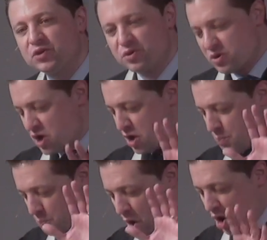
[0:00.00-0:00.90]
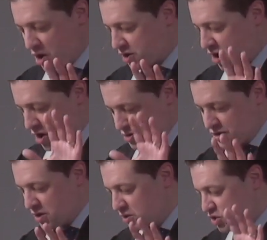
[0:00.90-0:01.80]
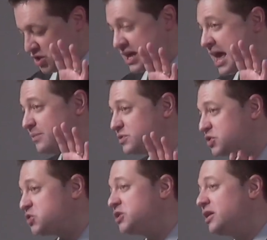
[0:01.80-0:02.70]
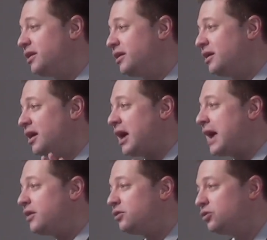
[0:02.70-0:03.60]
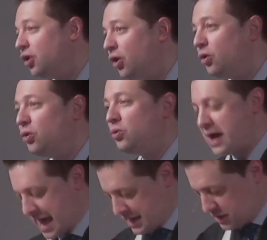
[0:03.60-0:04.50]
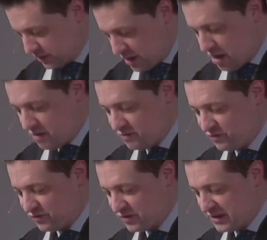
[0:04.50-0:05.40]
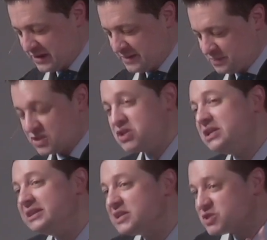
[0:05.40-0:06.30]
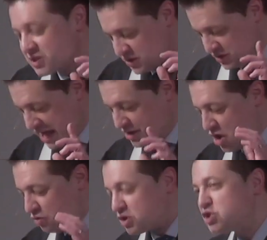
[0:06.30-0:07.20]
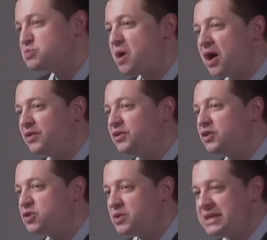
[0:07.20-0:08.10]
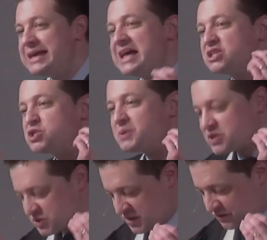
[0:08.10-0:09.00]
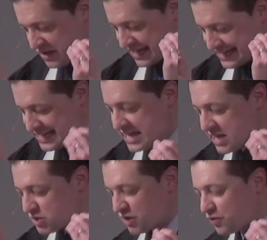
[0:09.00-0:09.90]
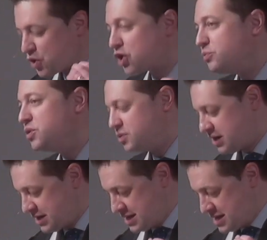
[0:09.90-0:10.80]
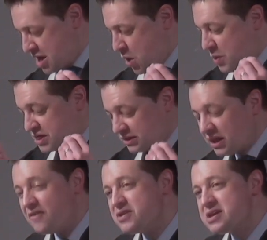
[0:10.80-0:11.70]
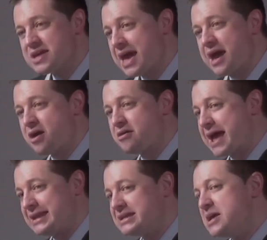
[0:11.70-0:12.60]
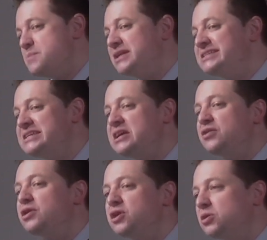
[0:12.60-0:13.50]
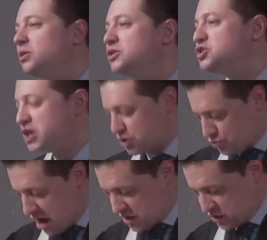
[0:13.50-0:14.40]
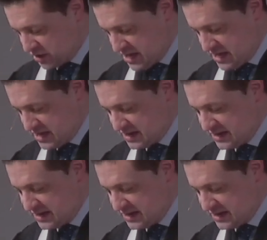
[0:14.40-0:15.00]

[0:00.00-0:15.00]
her mark on those she came to see and know and love. She listened and responded to the specific needs of her community with loving care and material generosity.